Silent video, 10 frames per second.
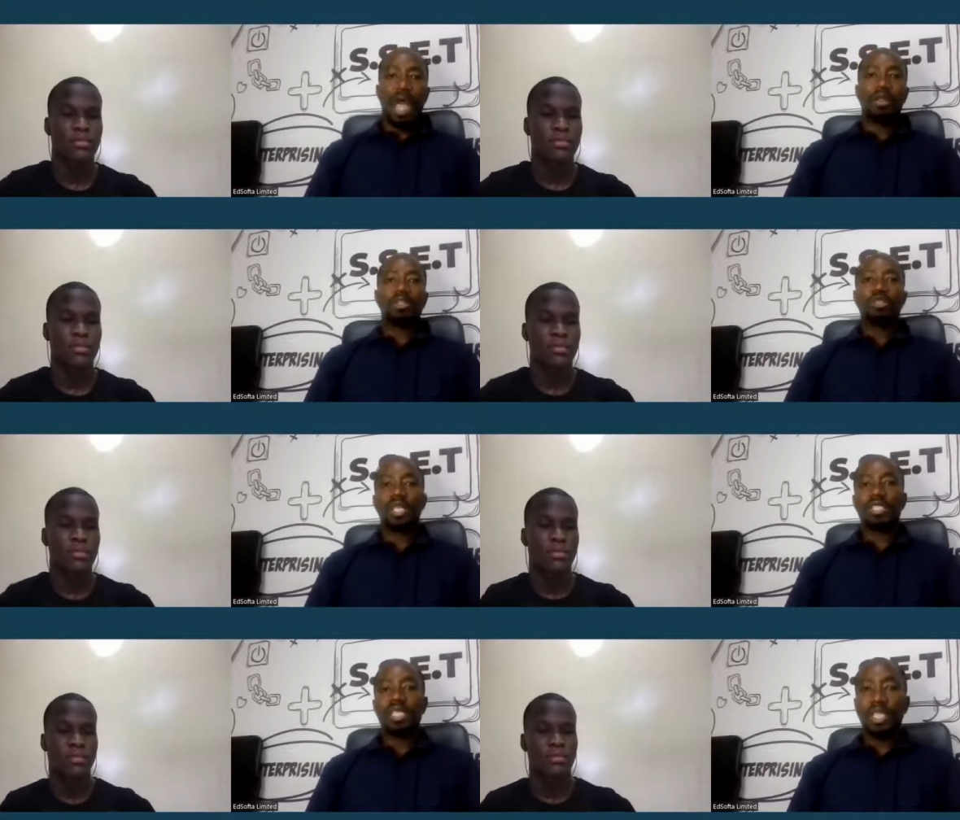Speaker 1: And on
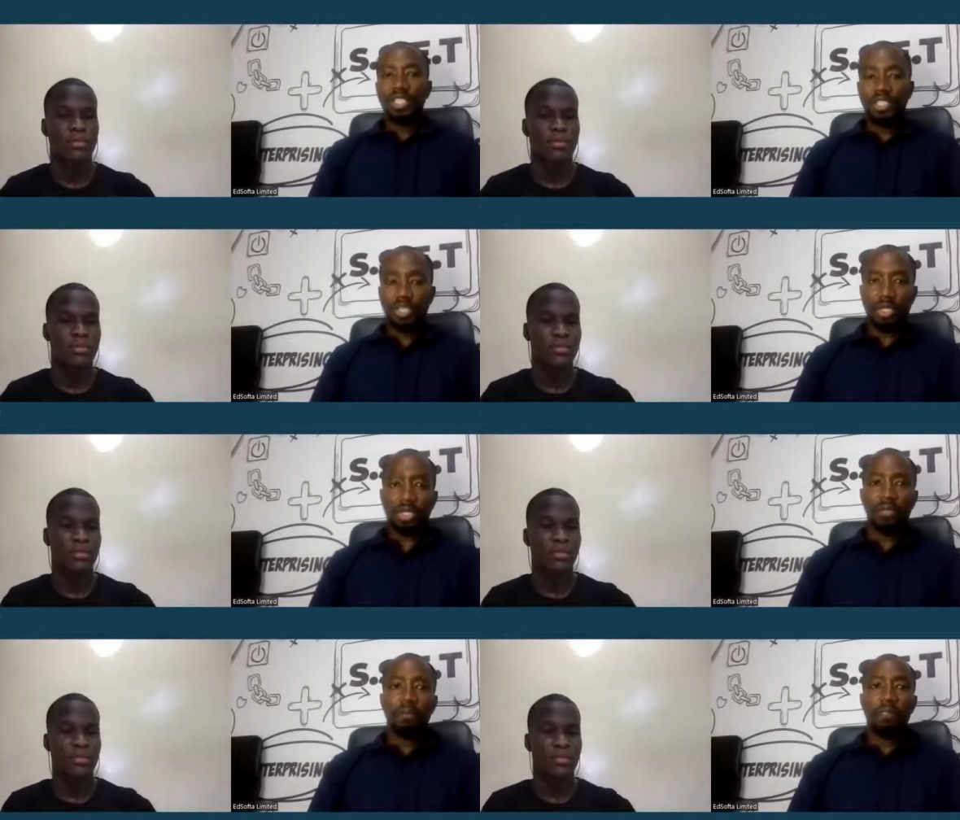today's
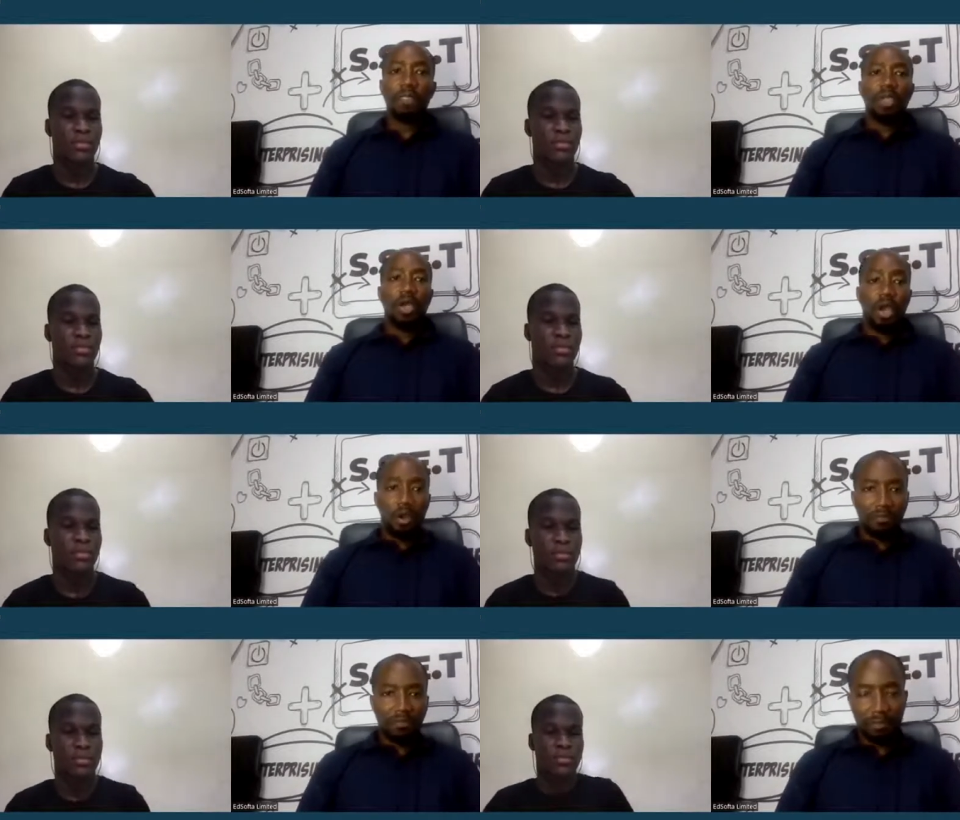edition
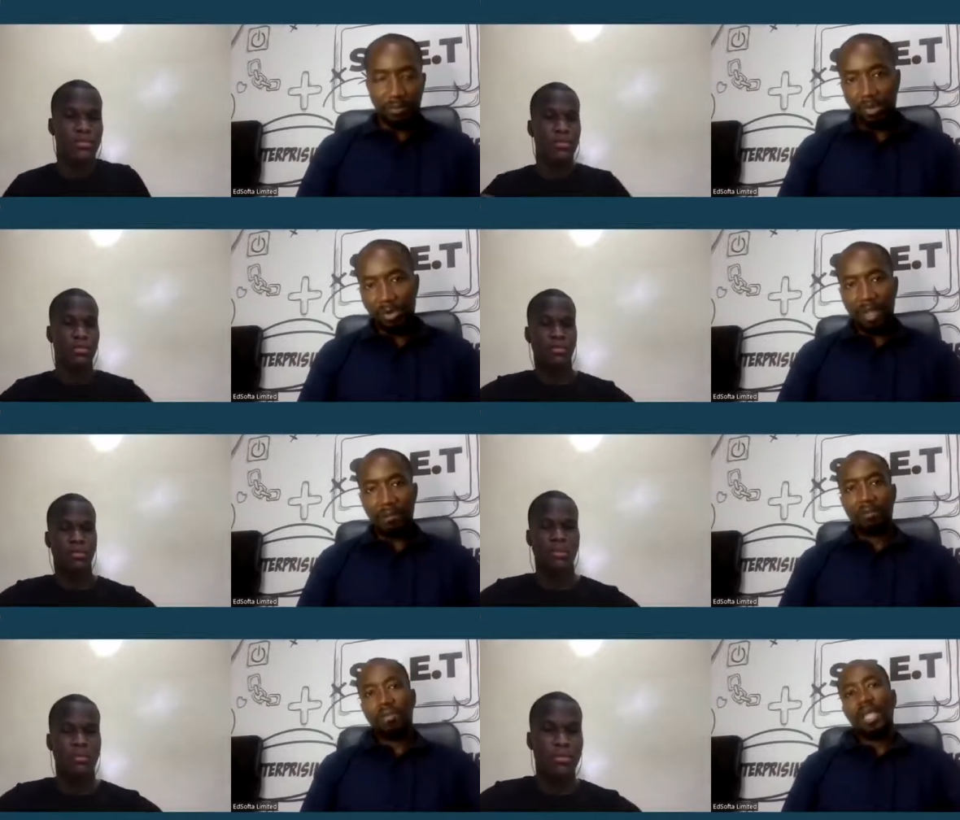of the
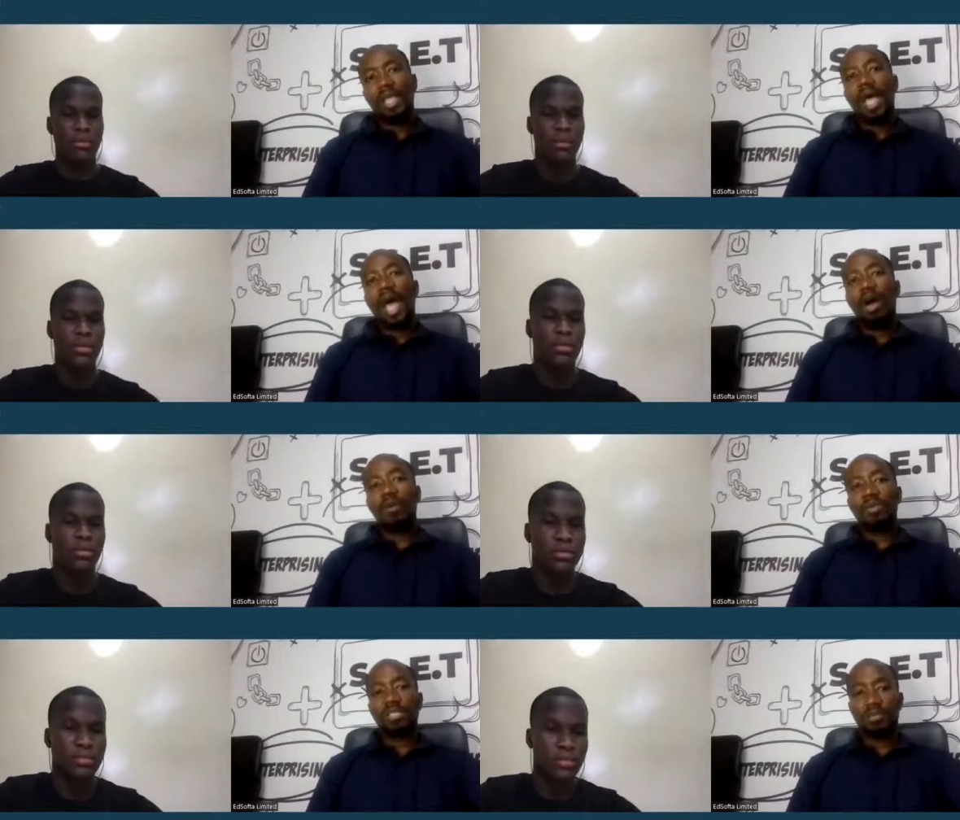program,
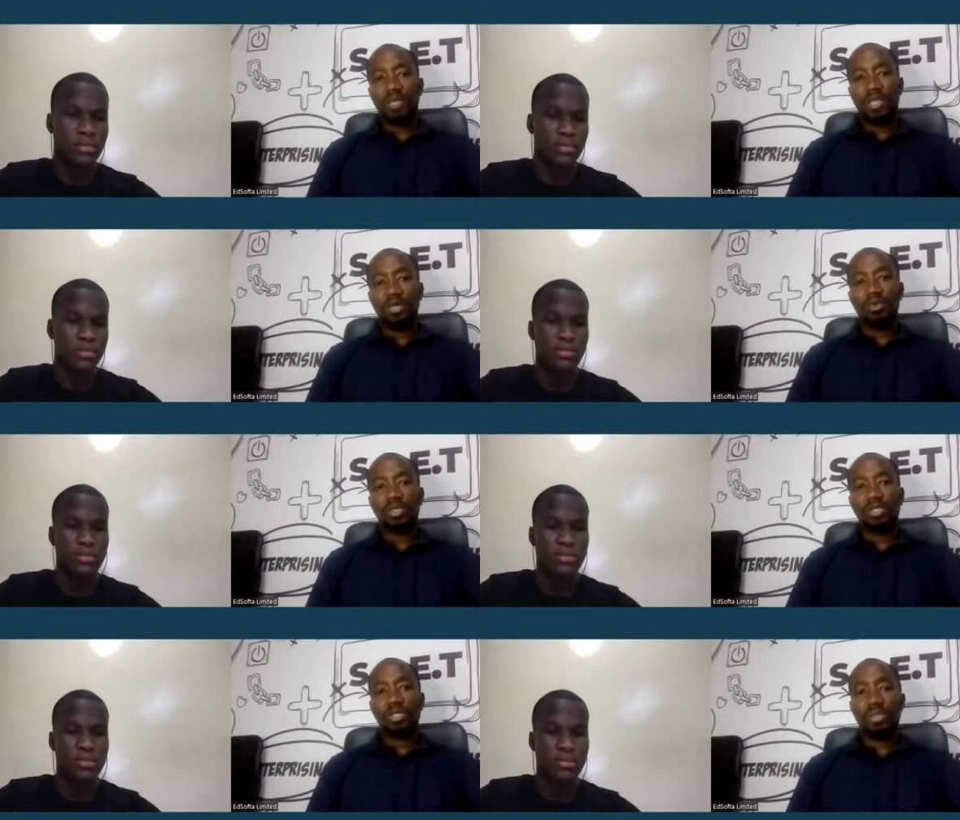I'll be speaking
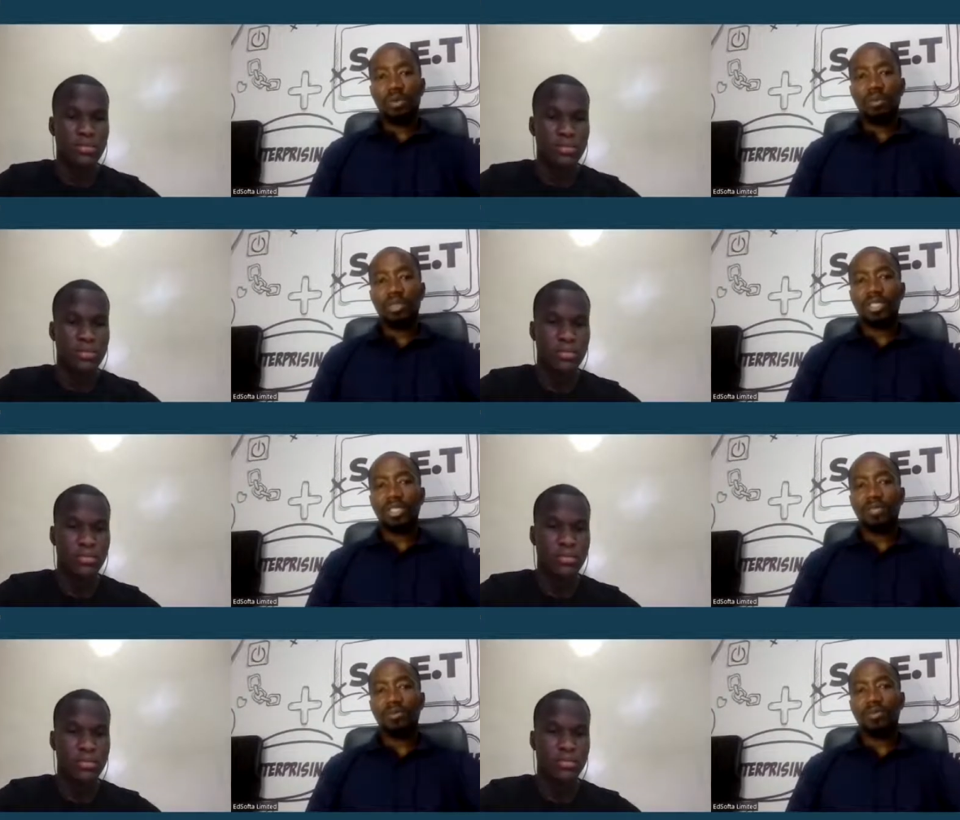with
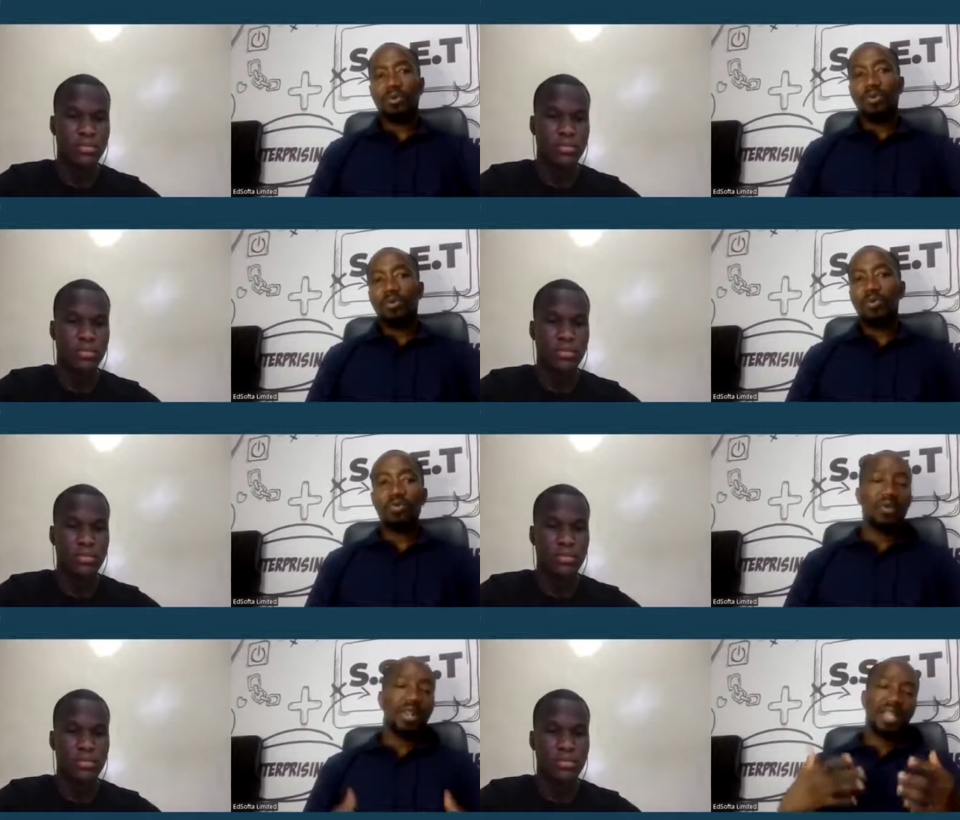somebody
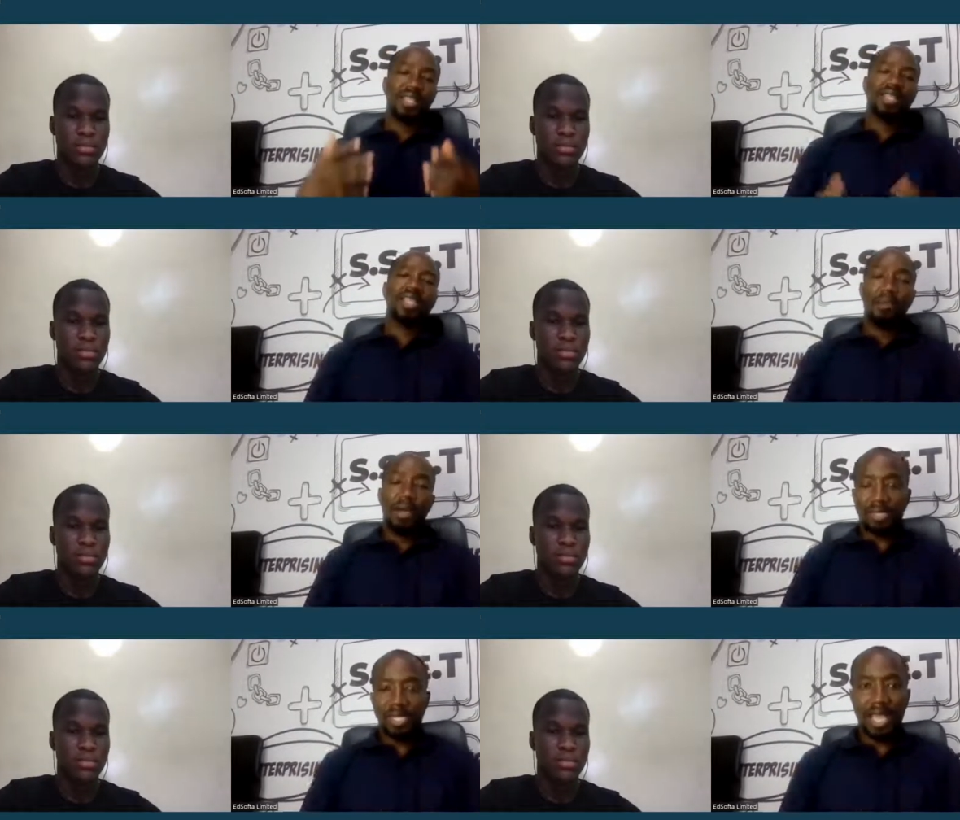who, when I think
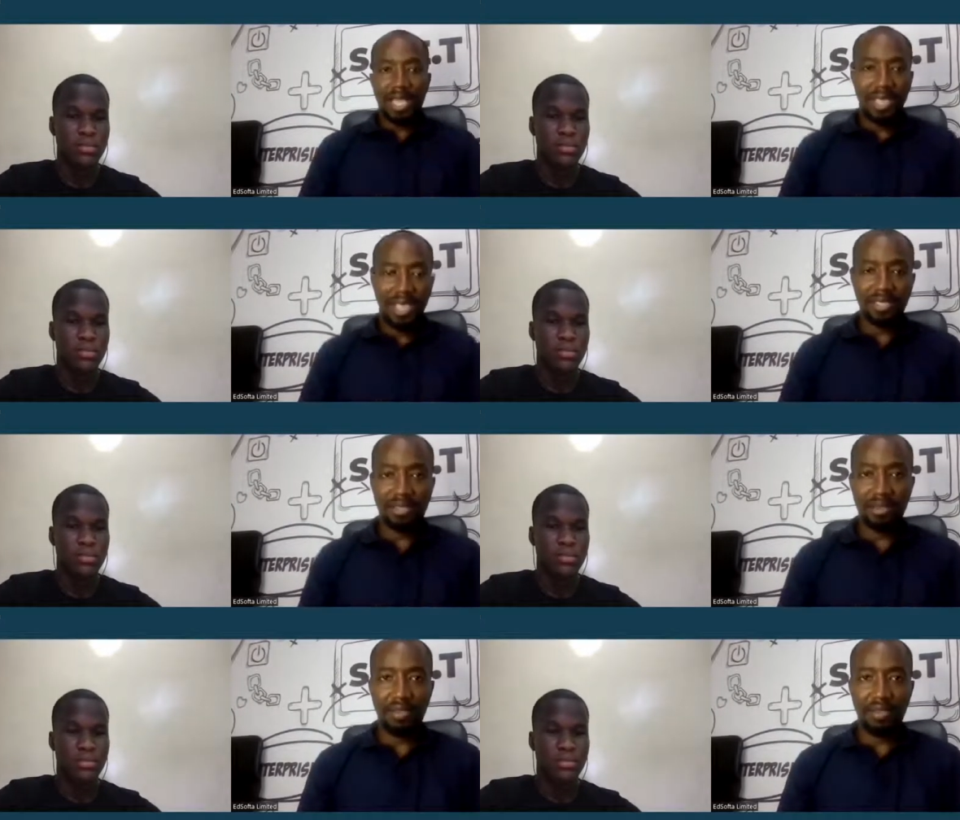about, I get